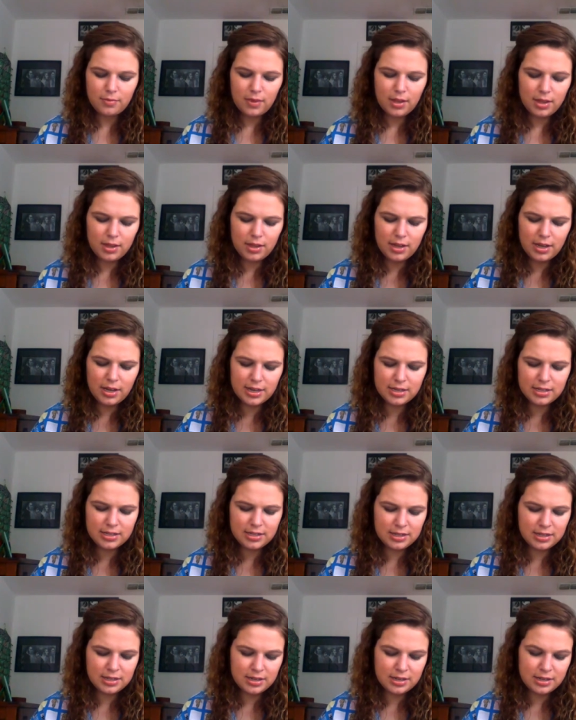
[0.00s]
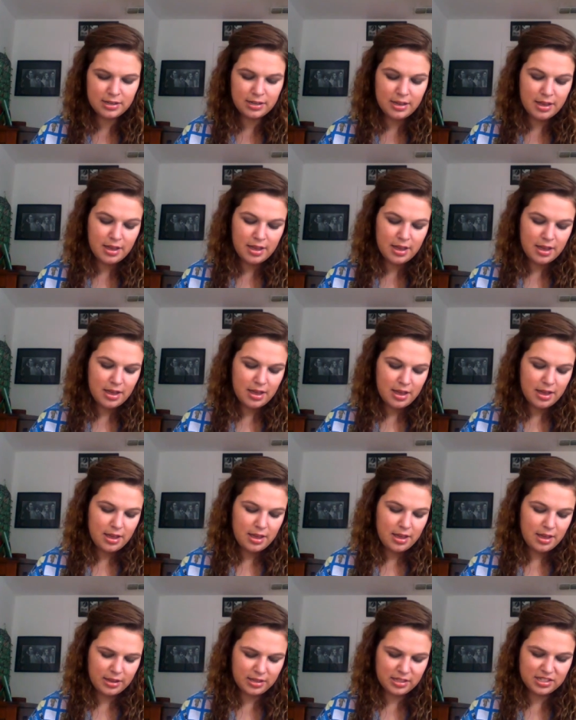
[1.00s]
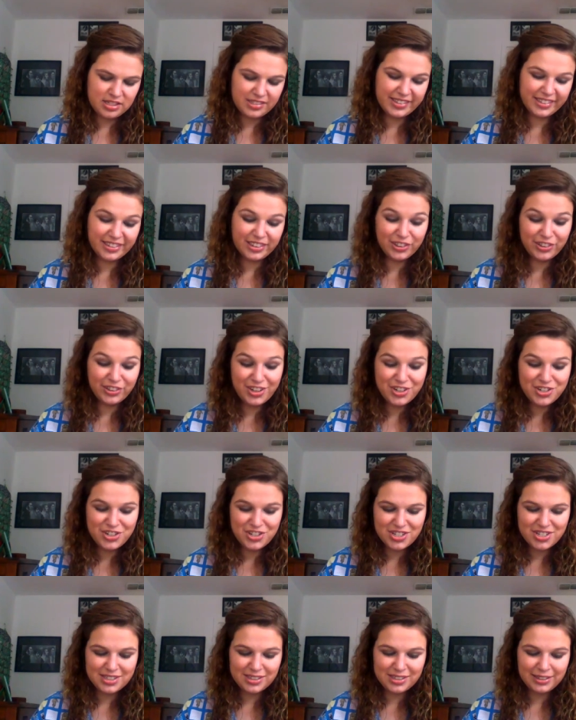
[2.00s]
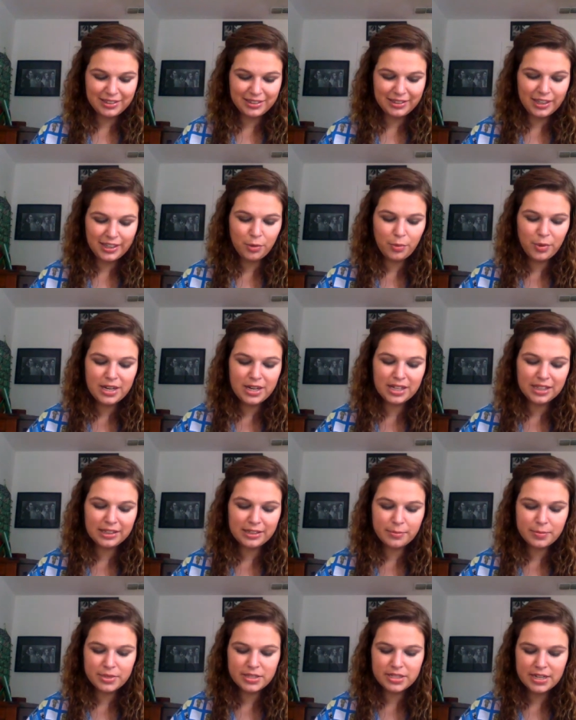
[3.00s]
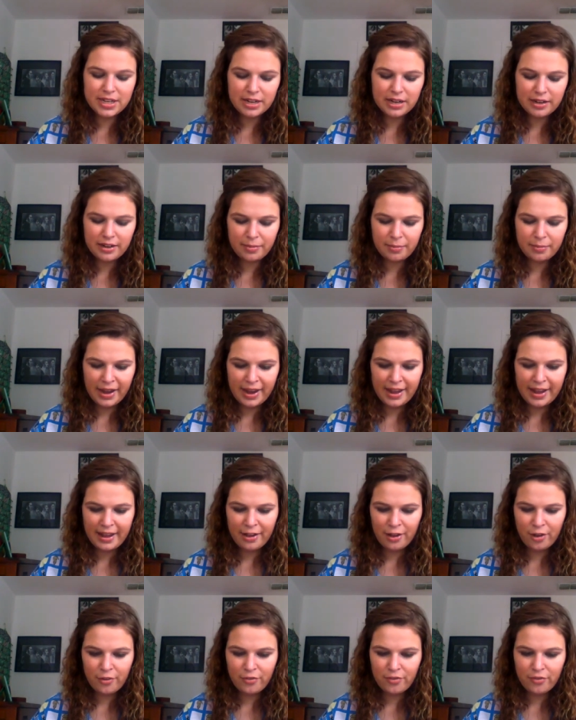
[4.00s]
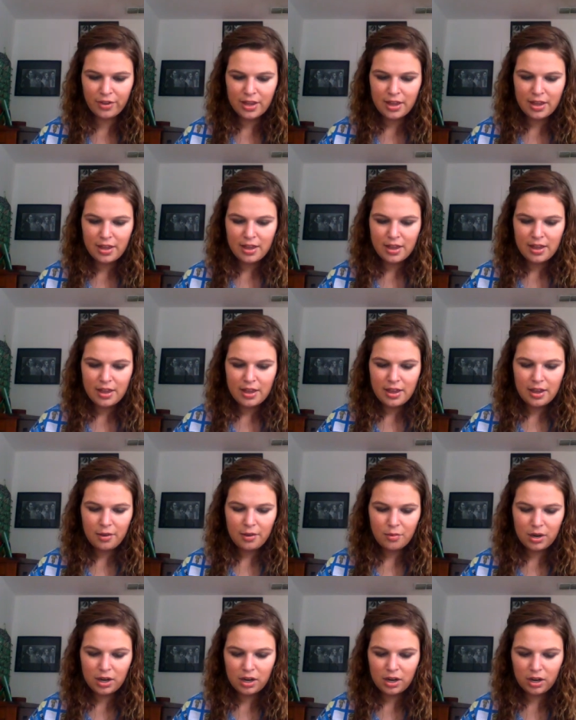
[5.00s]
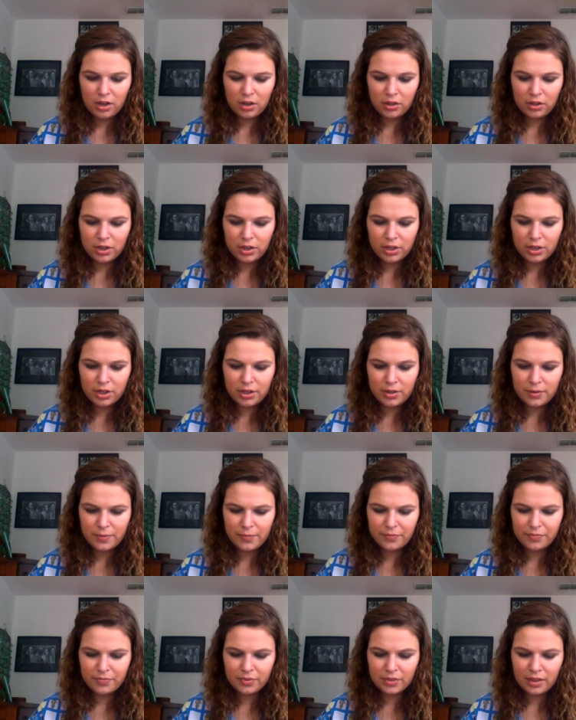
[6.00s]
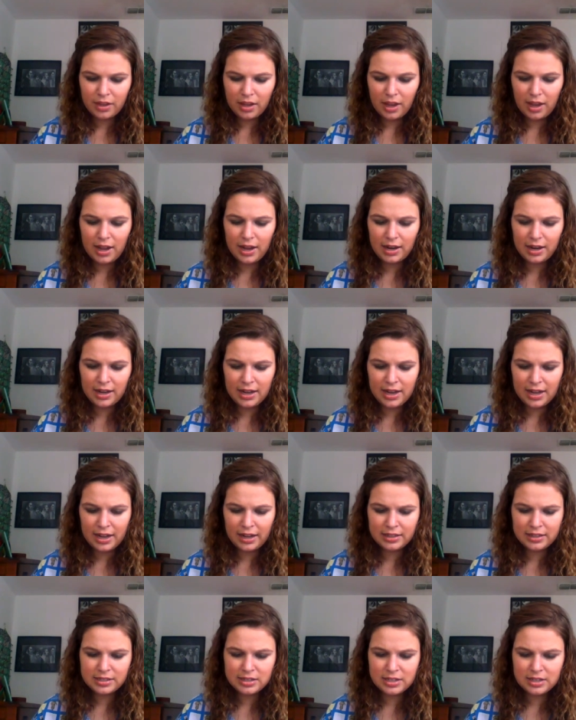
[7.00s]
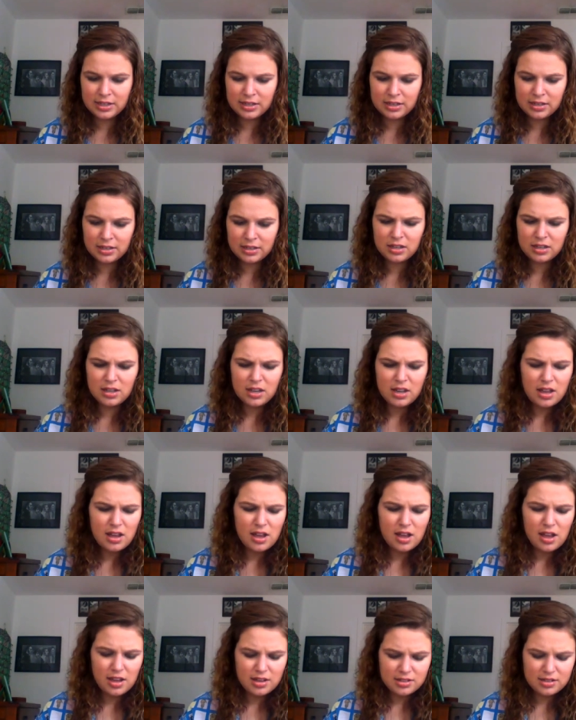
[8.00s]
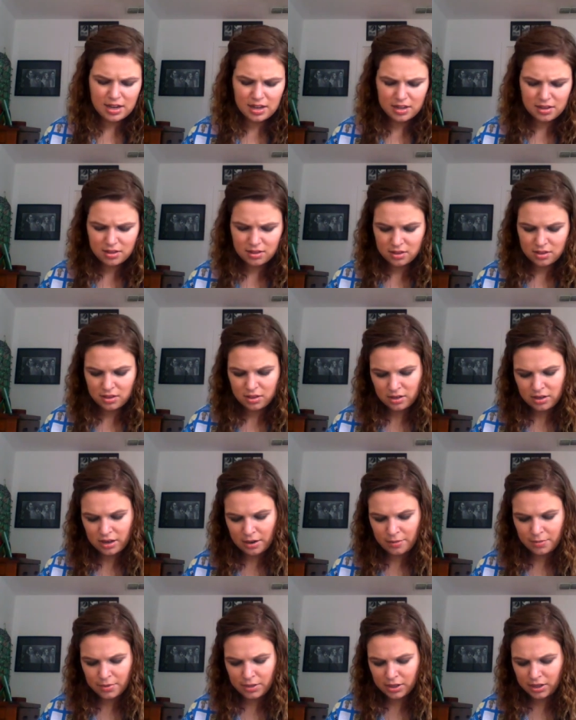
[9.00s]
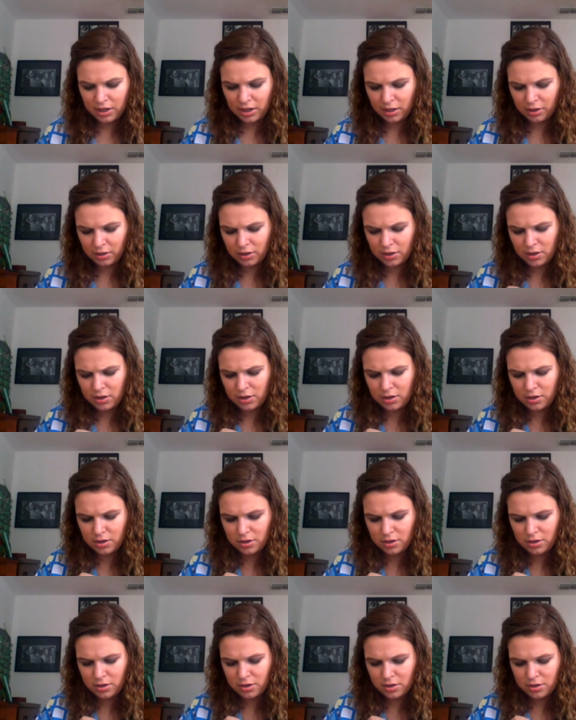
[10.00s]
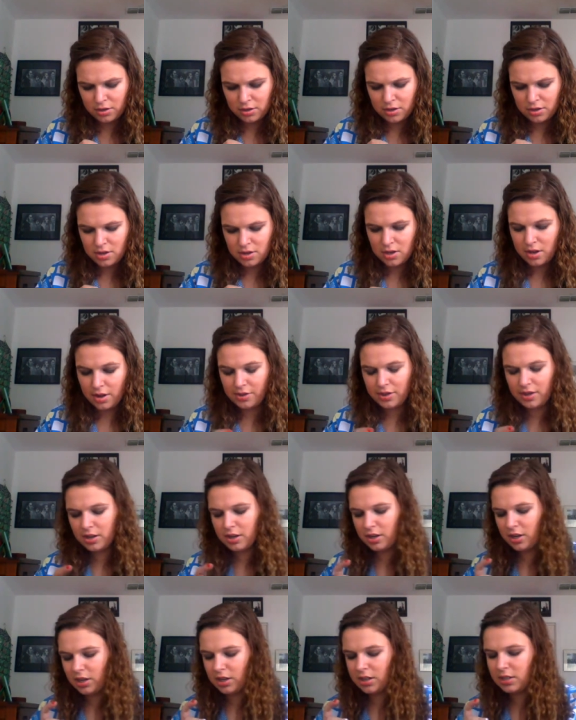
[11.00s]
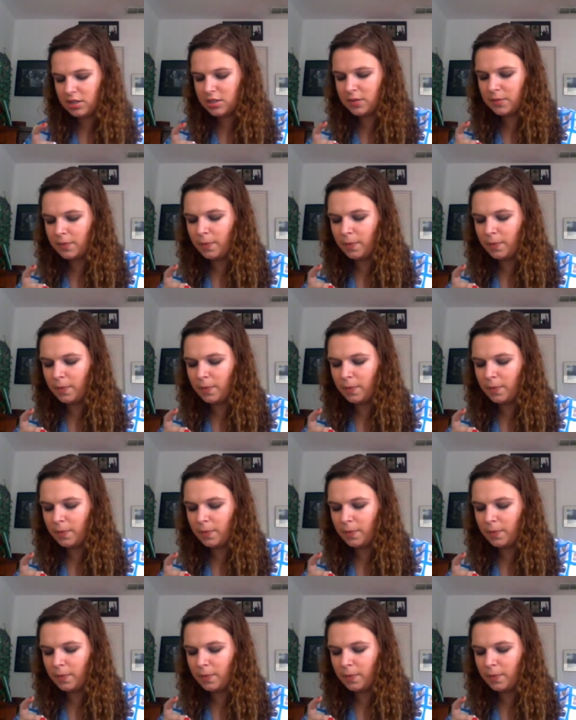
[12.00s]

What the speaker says: This is the Luscious Liquid Lipstick by e.l.f. What color? I got... Is that the name of the color? I think it is.